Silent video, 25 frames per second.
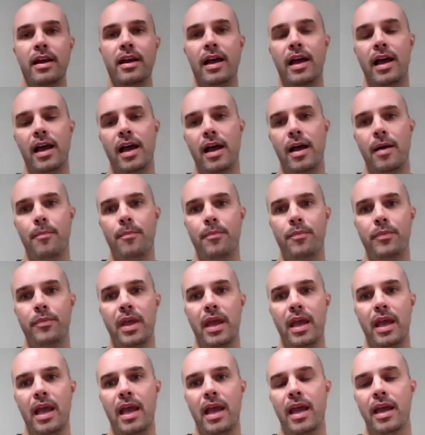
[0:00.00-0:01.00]

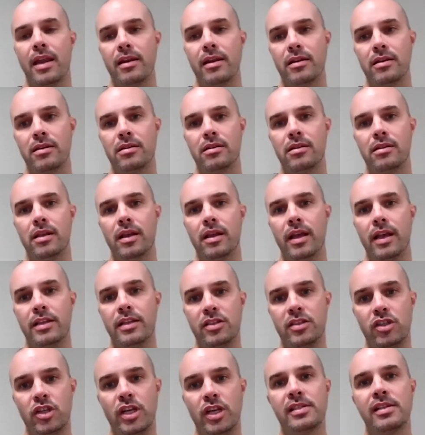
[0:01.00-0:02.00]
Um, and
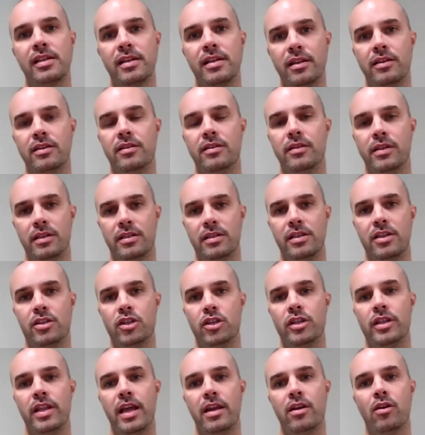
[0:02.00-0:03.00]
it's just a
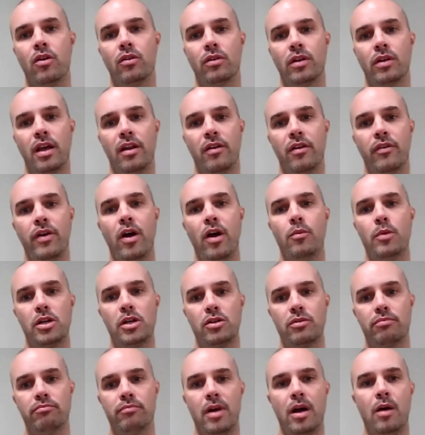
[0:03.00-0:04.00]
decision then on kind of how much